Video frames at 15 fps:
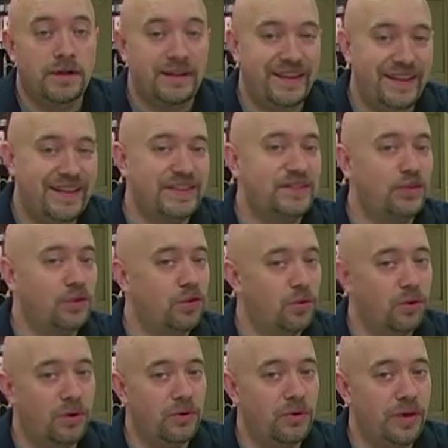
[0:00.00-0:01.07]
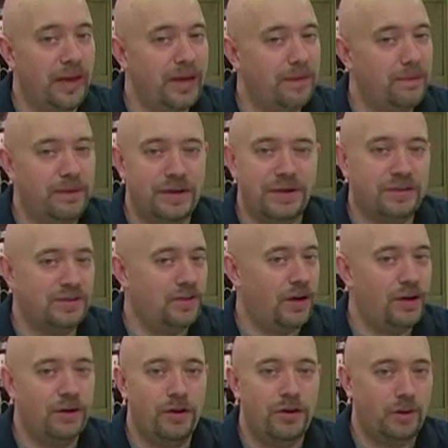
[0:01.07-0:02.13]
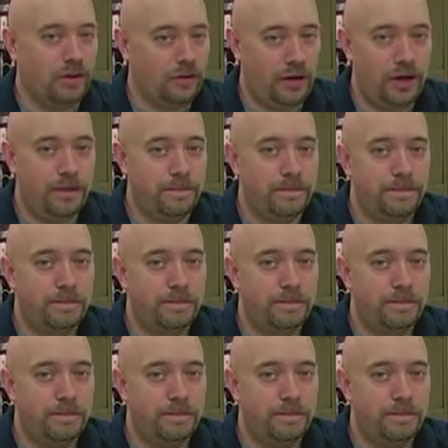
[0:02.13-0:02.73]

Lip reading: It's a Euro game, but it's not a Euro game.